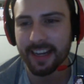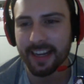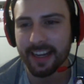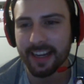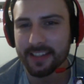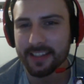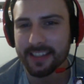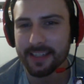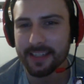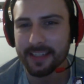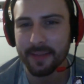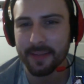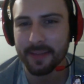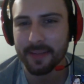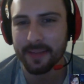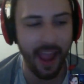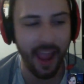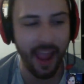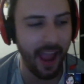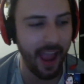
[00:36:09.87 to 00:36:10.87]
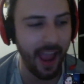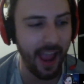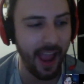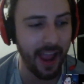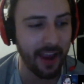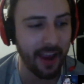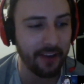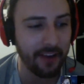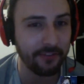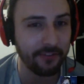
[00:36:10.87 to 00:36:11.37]
how it seemed
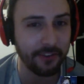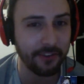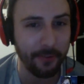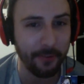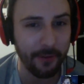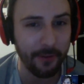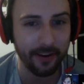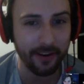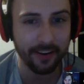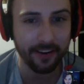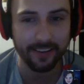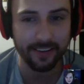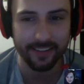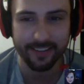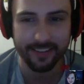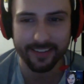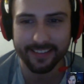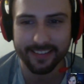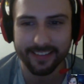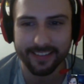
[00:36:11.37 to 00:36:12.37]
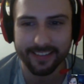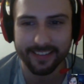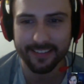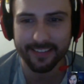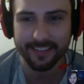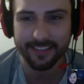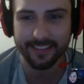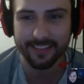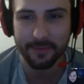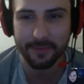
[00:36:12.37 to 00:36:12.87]
everyone
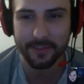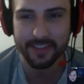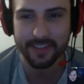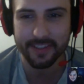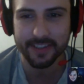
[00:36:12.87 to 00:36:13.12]
was a